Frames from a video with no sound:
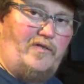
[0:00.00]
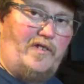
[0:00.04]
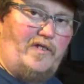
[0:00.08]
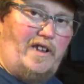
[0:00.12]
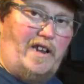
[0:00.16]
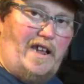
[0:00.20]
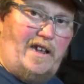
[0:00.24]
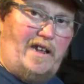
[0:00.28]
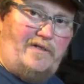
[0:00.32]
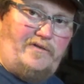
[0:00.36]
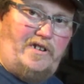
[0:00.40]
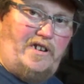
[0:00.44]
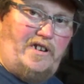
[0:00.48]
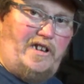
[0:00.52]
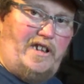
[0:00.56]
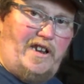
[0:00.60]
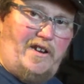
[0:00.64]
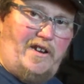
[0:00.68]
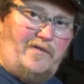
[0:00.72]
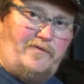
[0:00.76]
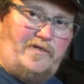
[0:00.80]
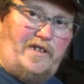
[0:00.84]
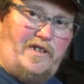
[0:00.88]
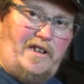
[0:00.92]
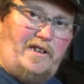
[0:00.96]
Then after you get
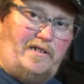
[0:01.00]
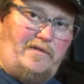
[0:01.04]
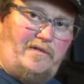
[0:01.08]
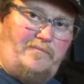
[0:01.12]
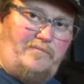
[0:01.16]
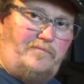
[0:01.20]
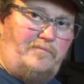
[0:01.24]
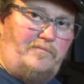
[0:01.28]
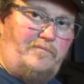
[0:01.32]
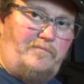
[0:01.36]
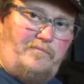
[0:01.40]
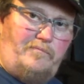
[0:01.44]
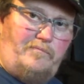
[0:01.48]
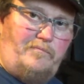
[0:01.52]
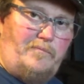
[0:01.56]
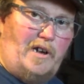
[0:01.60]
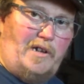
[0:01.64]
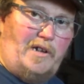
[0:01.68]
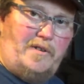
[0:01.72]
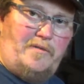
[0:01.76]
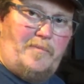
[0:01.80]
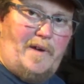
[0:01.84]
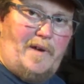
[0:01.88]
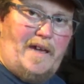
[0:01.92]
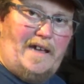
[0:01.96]
everything
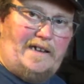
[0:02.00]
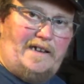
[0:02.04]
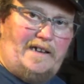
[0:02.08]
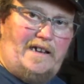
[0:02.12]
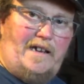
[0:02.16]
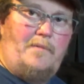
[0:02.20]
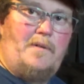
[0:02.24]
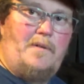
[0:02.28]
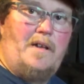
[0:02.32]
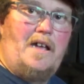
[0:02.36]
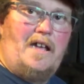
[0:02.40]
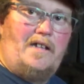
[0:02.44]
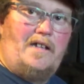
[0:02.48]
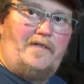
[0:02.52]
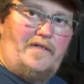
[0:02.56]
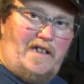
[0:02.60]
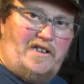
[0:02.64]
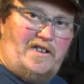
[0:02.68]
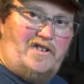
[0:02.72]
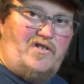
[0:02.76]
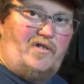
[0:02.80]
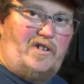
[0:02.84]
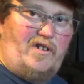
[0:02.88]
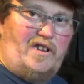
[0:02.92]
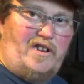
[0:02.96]
buttoned back up, then
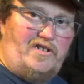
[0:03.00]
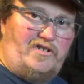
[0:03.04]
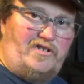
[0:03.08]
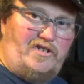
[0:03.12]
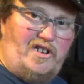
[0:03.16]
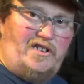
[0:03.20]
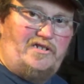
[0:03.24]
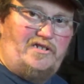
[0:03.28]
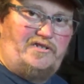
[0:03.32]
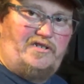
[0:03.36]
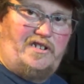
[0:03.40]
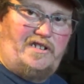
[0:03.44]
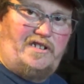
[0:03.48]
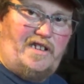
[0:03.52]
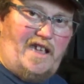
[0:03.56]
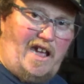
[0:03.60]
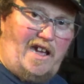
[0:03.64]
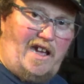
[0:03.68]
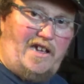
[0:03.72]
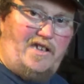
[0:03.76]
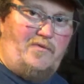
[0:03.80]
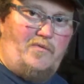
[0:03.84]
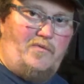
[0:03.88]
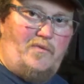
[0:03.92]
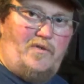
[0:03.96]
you can adjust it to how
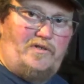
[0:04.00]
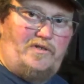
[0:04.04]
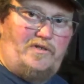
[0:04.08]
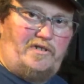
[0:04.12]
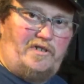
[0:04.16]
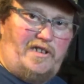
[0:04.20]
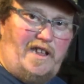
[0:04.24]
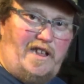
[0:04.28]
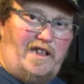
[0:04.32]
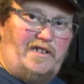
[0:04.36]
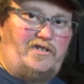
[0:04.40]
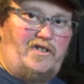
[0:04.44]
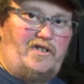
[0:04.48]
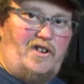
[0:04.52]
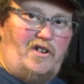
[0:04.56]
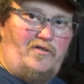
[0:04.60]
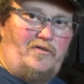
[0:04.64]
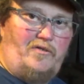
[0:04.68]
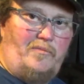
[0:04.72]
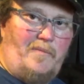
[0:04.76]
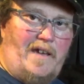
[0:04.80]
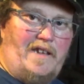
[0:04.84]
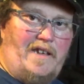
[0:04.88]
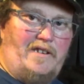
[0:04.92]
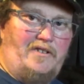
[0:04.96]
you want the tension on the
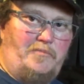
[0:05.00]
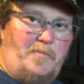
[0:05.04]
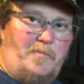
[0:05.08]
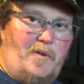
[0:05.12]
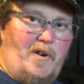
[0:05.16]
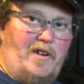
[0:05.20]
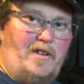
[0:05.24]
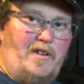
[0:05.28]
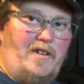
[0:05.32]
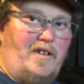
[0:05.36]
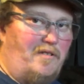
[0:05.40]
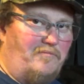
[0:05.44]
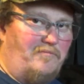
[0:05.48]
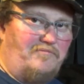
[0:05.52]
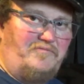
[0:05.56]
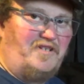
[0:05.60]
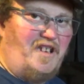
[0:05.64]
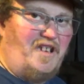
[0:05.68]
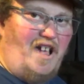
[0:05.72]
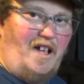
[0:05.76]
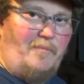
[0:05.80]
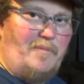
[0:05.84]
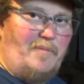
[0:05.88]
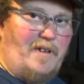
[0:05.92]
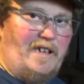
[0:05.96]
mainspring. It's
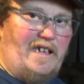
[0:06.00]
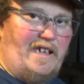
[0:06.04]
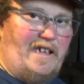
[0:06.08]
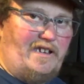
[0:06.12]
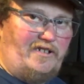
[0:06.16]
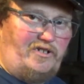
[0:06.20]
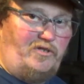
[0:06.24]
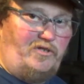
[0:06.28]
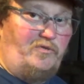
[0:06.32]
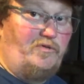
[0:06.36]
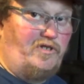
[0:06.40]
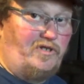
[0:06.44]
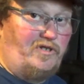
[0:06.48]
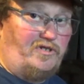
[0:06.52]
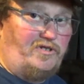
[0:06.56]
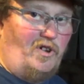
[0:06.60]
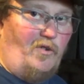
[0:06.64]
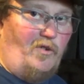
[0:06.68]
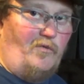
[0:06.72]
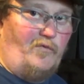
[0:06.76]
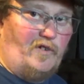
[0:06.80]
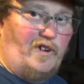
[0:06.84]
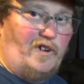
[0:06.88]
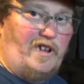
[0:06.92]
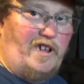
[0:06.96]
not a big issue, just
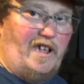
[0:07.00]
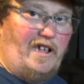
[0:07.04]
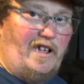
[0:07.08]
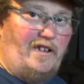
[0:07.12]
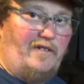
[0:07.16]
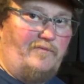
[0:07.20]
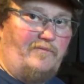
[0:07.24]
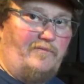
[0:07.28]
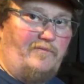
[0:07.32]
don't forget.